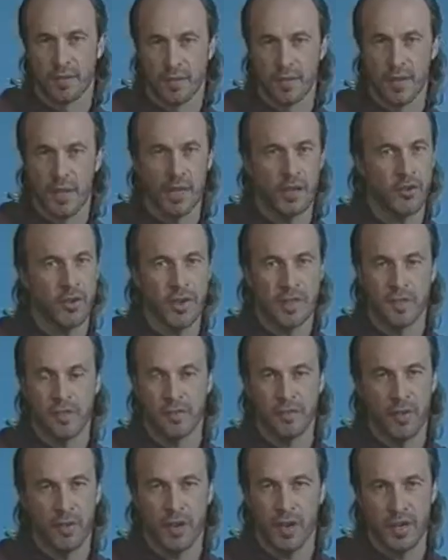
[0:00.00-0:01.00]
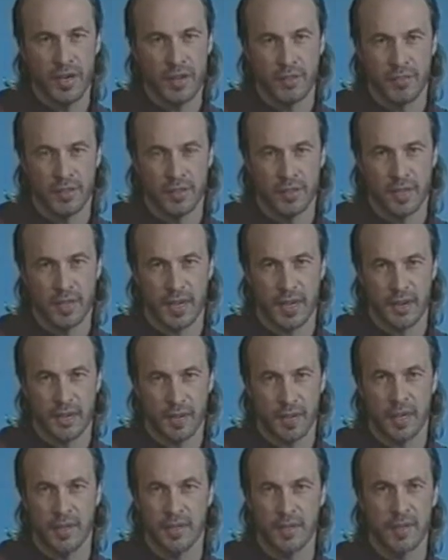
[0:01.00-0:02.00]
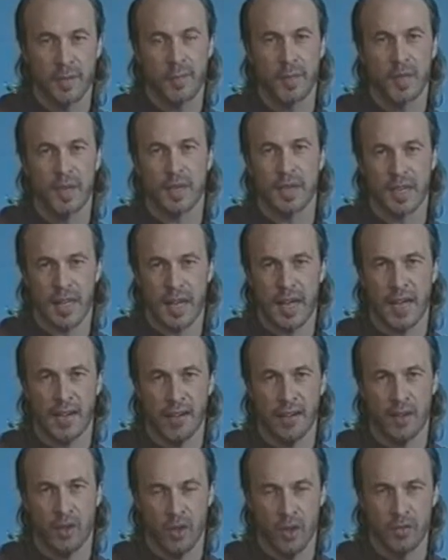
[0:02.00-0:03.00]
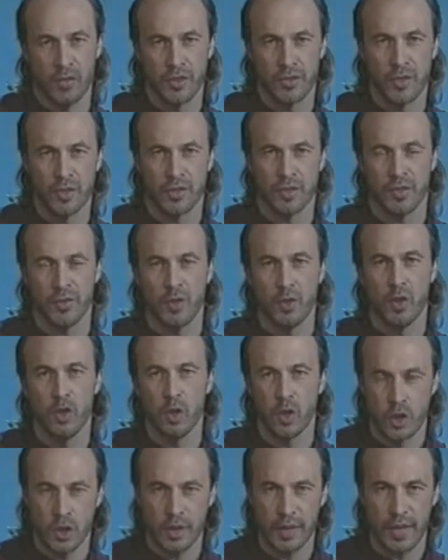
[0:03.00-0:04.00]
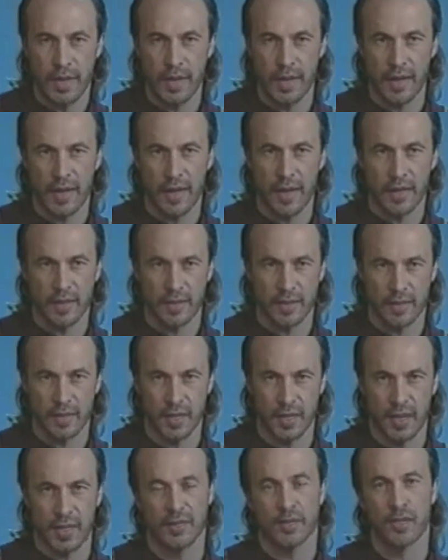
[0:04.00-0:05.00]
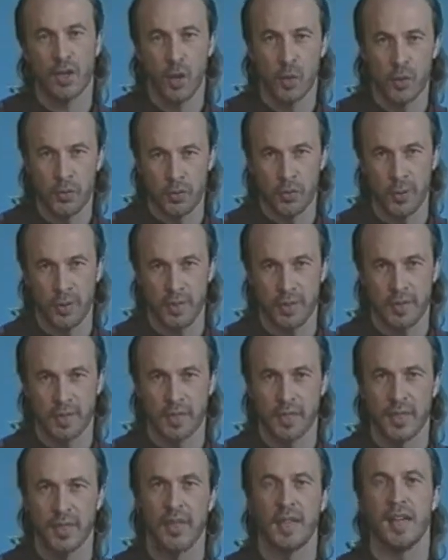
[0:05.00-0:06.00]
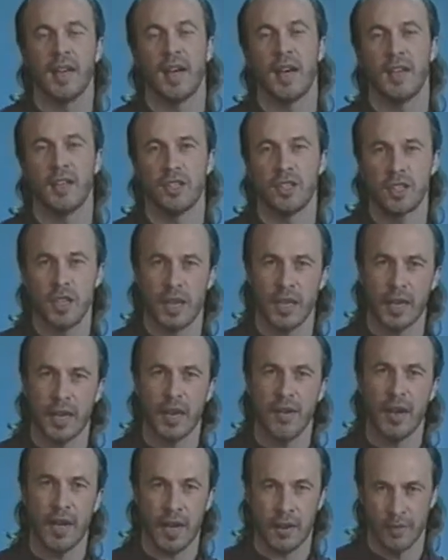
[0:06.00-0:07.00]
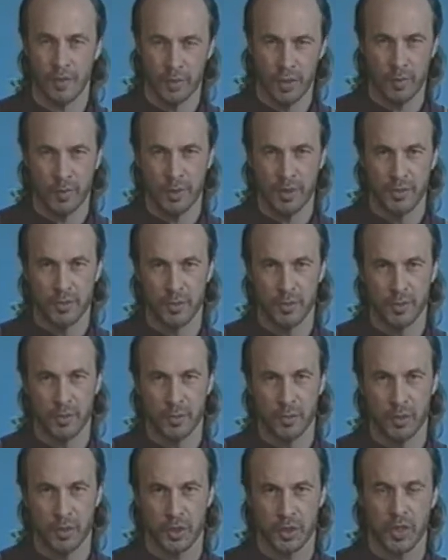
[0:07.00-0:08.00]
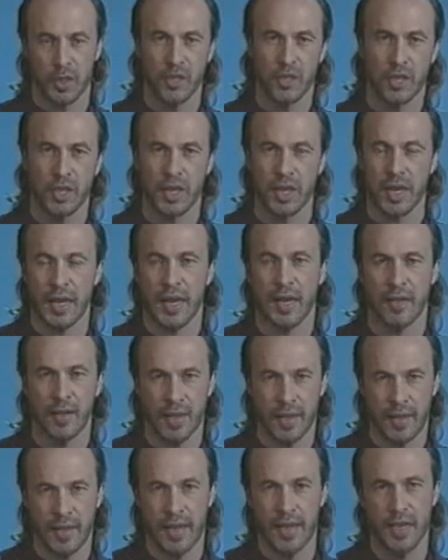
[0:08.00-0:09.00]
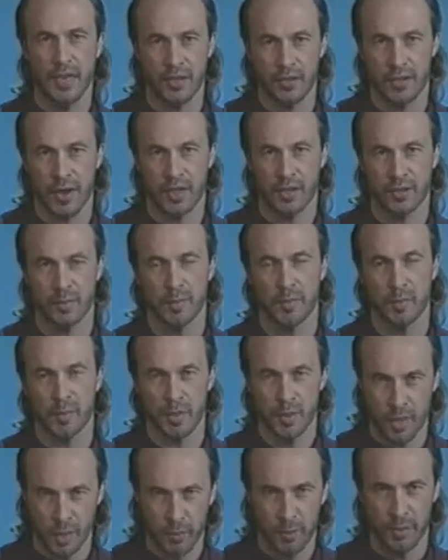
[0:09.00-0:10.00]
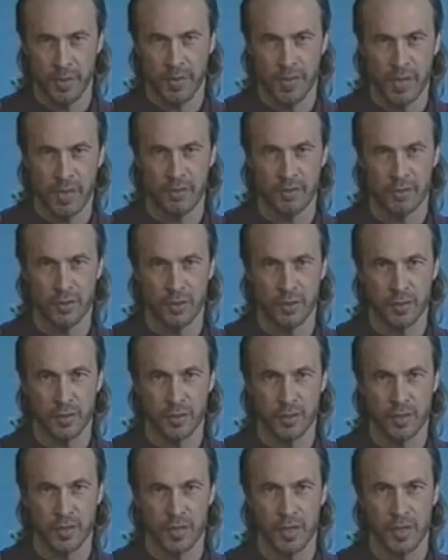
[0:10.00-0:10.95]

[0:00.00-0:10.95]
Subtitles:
It creates a very different sound, and it's something I can't overstress. If you look at that exercise, go through it, and check out how the dummy strokes work, and check out how you get that interaction between the up and the down strokes.